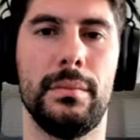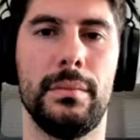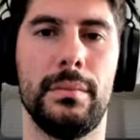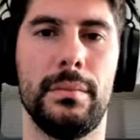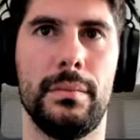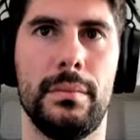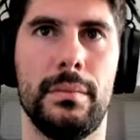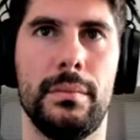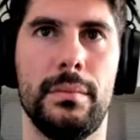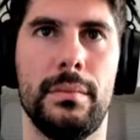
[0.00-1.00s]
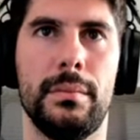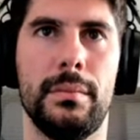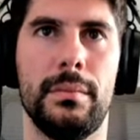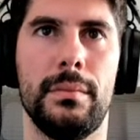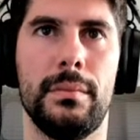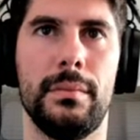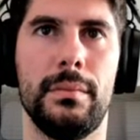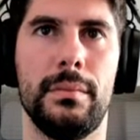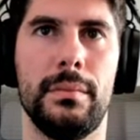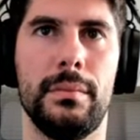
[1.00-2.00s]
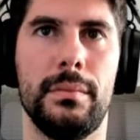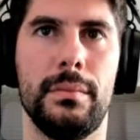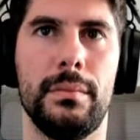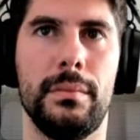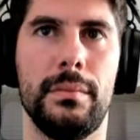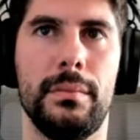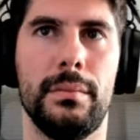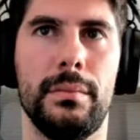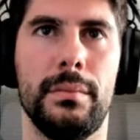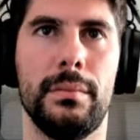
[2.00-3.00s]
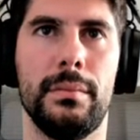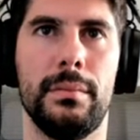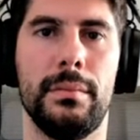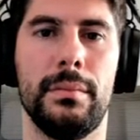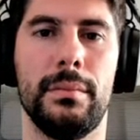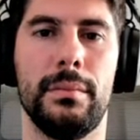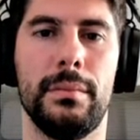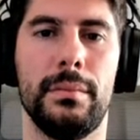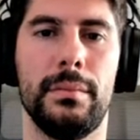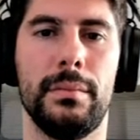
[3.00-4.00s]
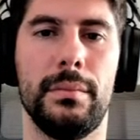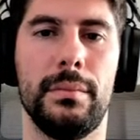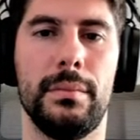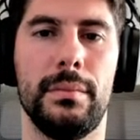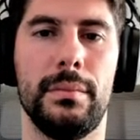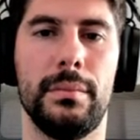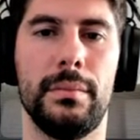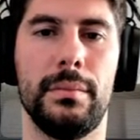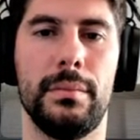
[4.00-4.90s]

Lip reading: This person isn't speaking.